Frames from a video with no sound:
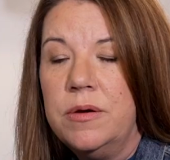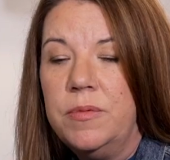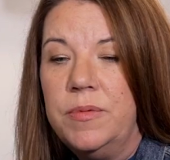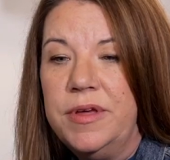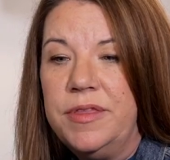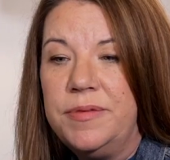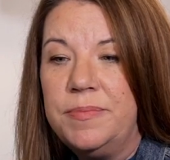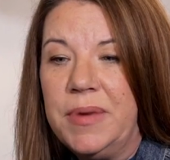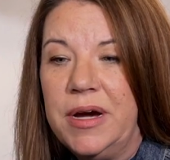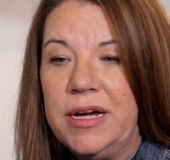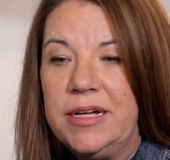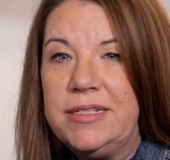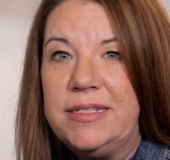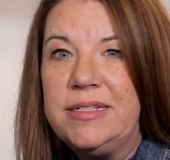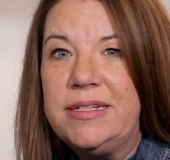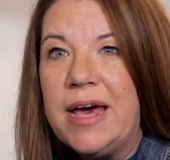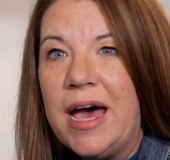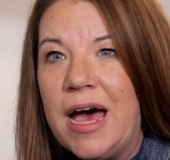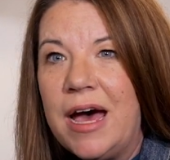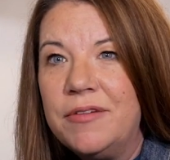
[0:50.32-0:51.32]
with my
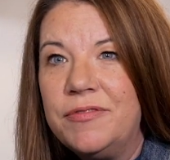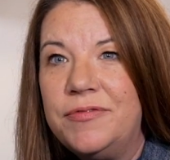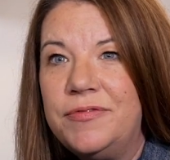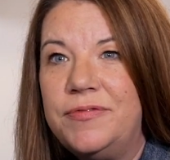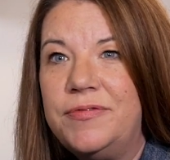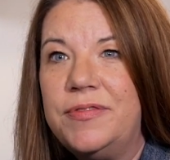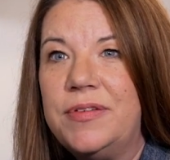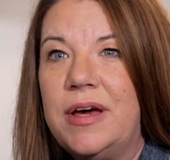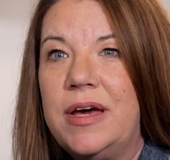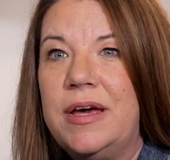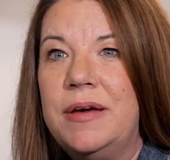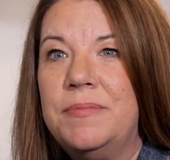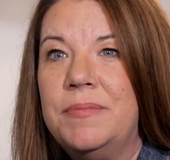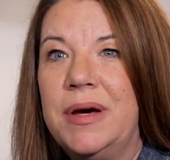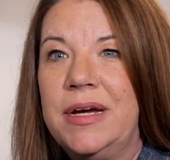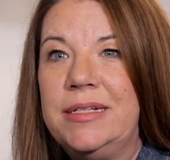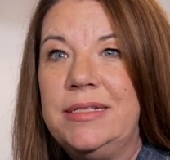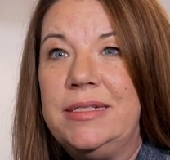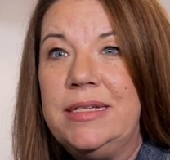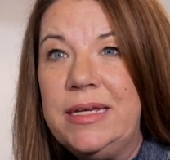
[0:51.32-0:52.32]
staff and
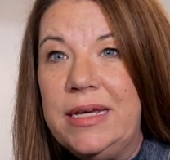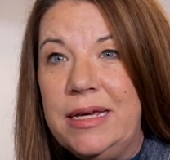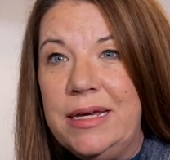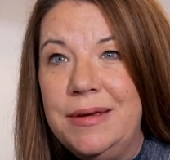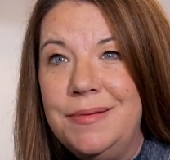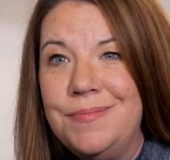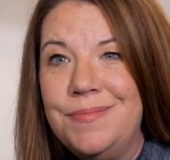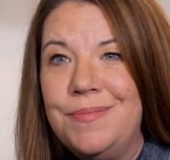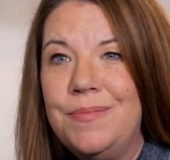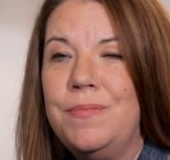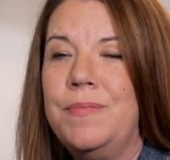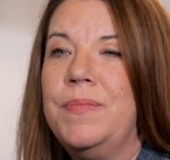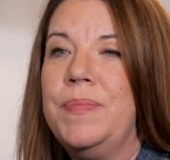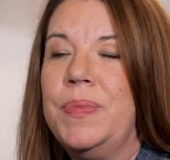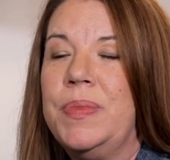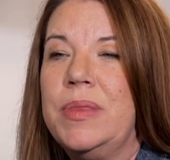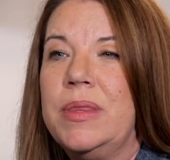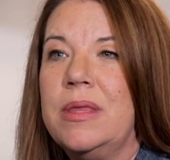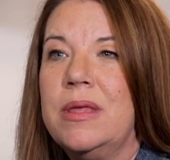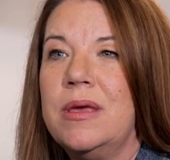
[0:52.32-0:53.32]
my team
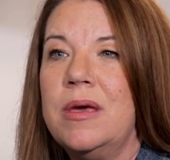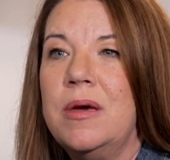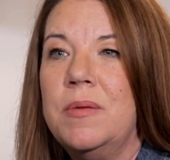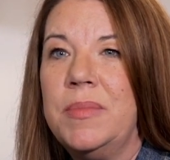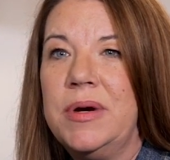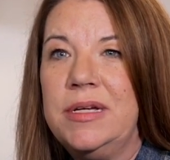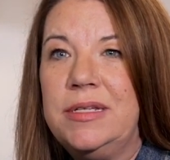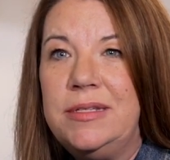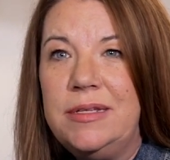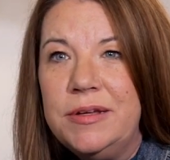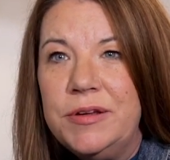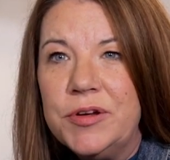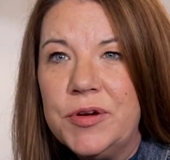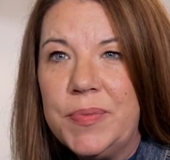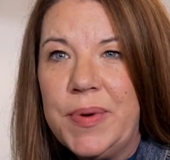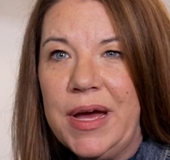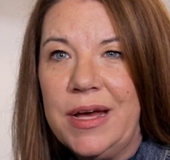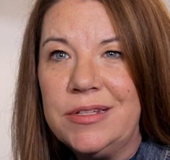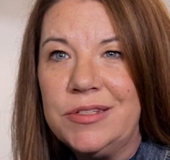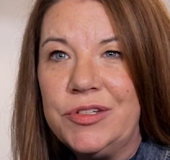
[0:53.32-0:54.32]
and my
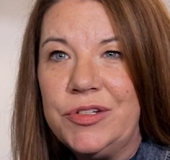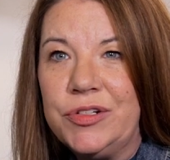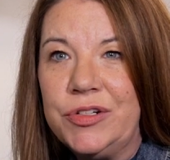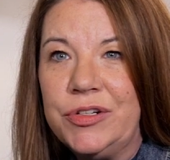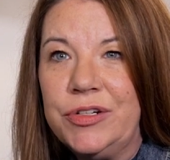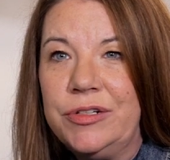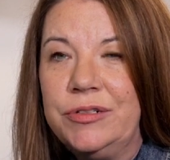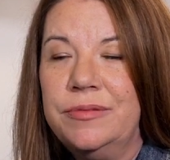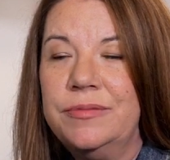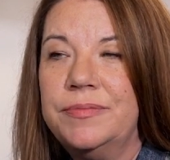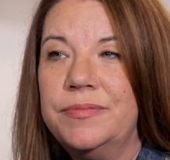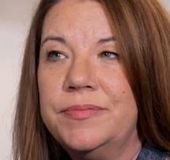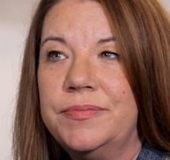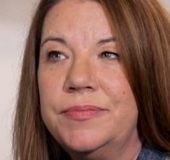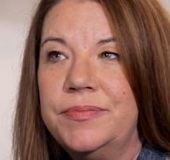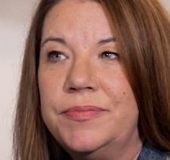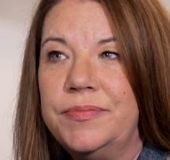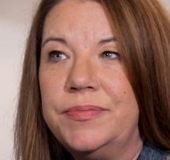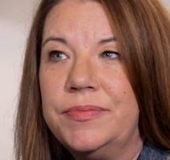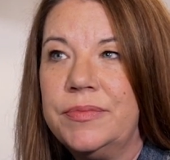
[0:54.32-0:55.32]
senior pastor,
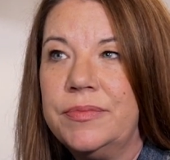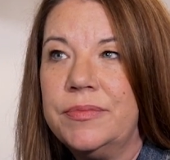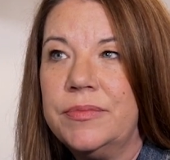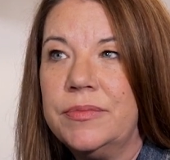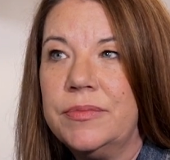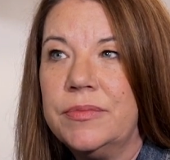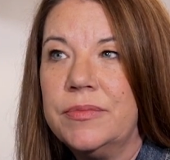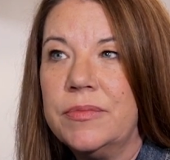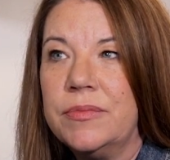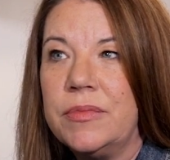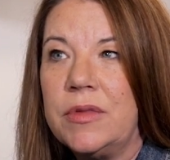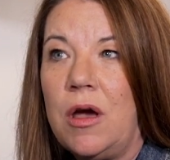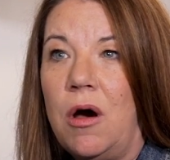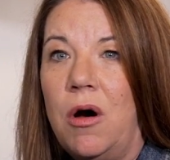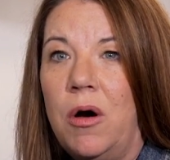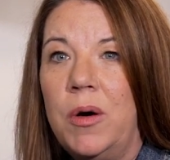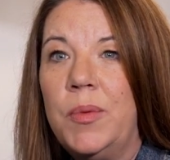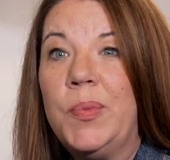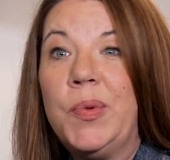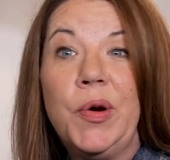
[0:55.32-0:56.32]

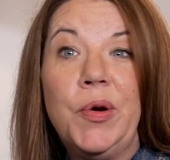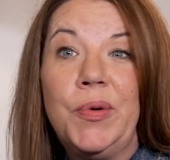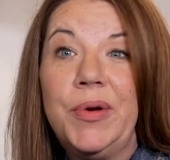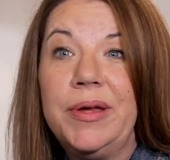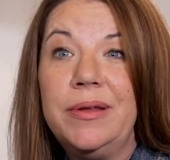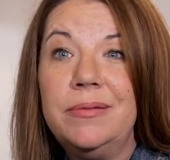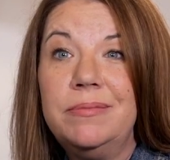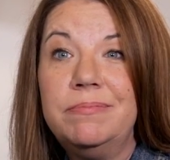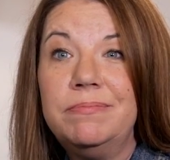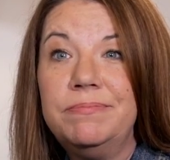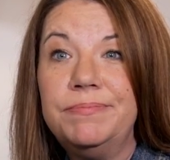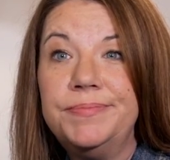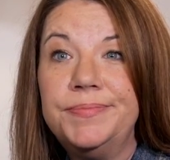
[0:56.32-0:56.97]
all broken,